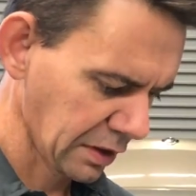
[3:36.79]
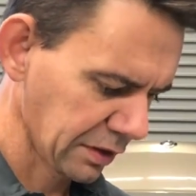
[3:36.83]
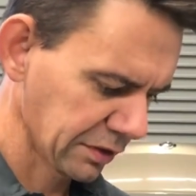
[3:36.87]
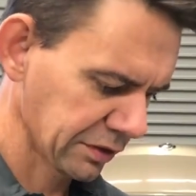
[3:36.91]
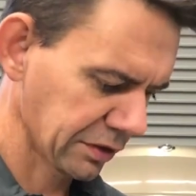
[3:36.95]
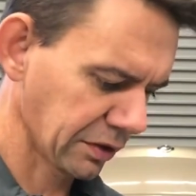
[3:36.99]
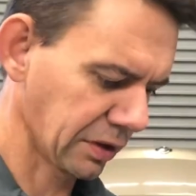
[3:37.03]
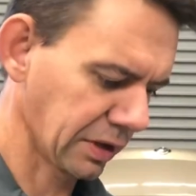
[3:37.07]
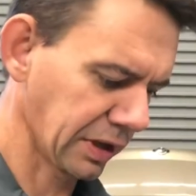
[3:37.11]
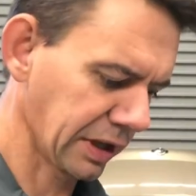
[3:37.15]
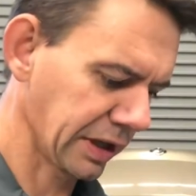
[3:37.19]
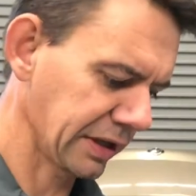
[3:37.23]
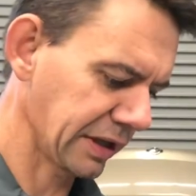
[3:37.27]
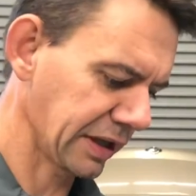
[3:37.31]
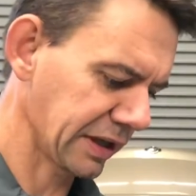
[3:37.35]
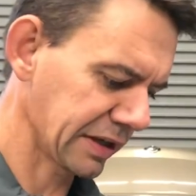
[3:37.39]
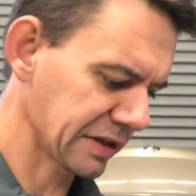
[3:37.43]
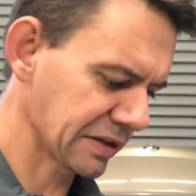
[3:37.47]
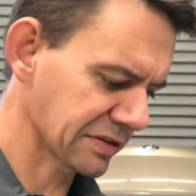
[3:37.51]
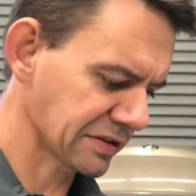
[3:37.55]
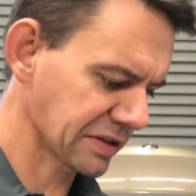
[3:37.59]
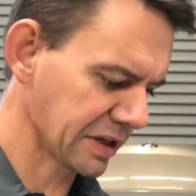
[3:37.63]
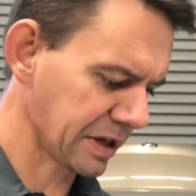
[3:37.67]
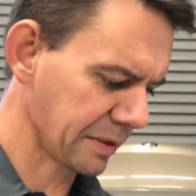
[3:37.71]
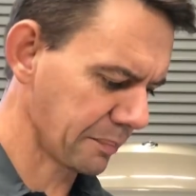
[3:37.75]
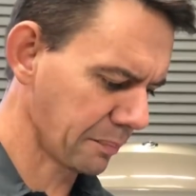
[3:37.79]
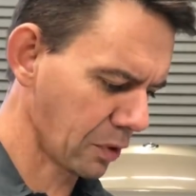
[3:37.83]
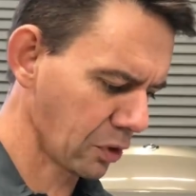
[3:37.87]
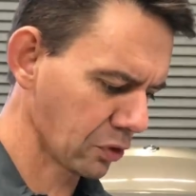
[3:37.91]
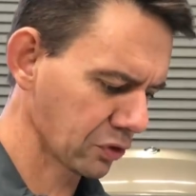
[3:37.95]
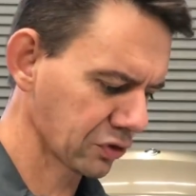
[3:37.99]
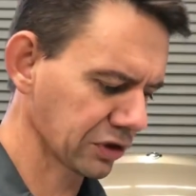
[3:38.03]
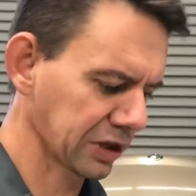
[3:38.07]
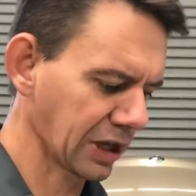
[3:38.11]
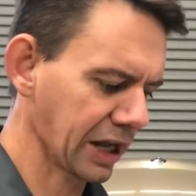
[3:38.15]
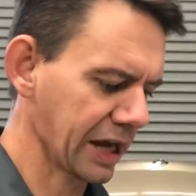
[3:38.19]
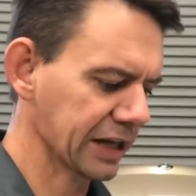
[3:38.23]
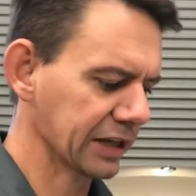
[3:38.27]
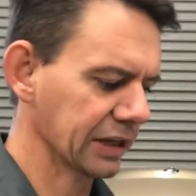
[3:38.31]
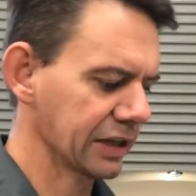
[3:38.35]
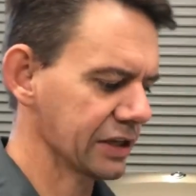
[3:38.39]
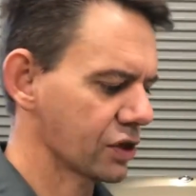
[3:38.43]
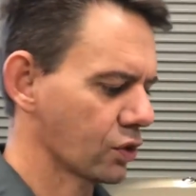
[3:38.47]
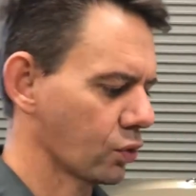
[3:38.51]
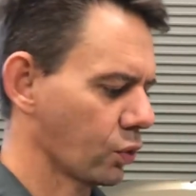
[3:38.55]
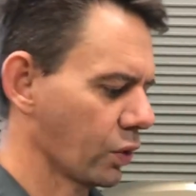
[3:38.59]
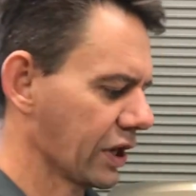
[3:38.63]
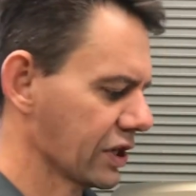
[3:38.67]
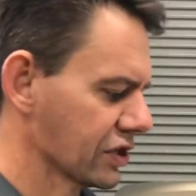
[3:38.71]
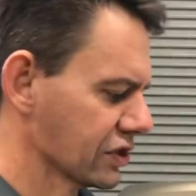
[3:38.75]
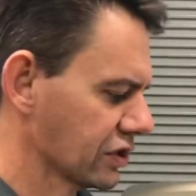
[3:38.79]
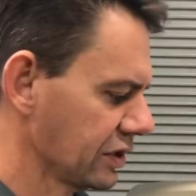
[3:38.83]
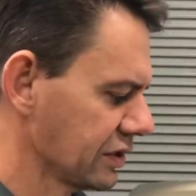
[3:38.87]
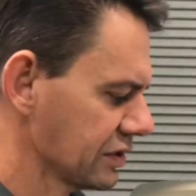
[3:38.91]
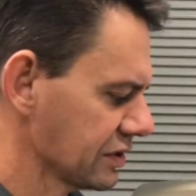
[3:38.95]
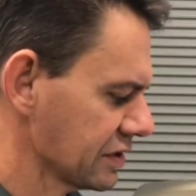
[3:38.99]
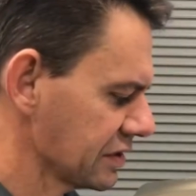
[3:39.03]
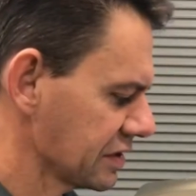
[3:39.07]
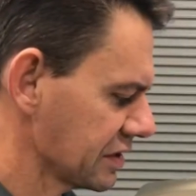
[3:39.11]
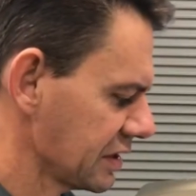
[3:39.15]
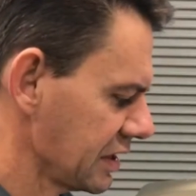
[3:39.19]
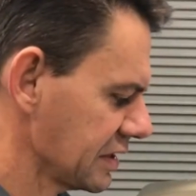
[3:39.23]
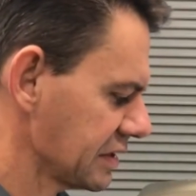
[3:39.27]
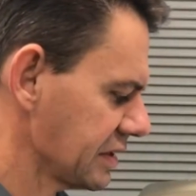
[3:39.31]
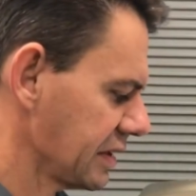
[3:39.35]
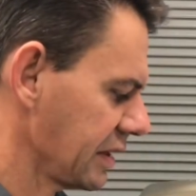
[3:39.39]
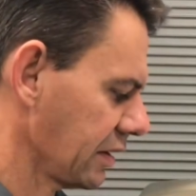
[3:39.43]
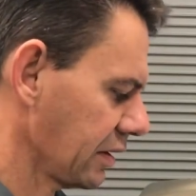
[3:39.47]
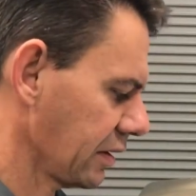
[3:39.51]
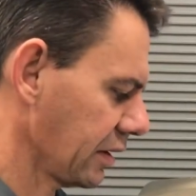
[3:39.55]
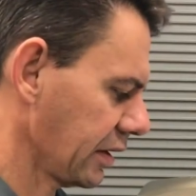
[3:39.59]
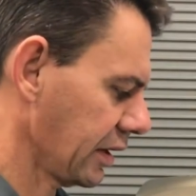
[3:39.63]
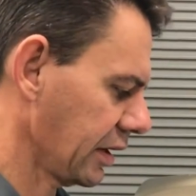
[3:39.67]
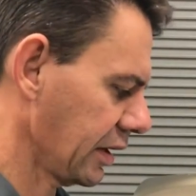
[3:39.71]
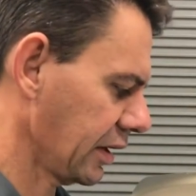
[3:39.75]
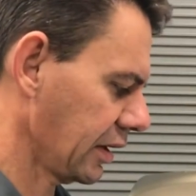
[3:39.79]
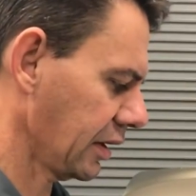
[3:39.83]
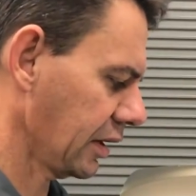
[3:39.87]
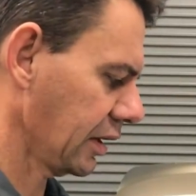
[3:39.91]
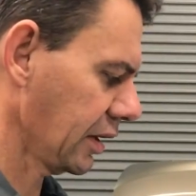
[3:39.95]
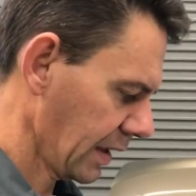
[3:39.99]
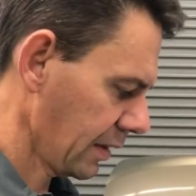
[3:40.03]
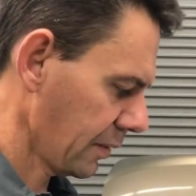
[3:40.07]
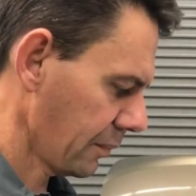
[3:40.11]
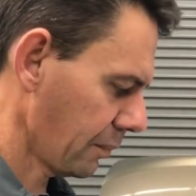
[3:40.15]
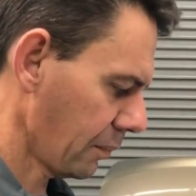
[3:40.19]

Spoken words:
So like I said, most likely questions, it says here,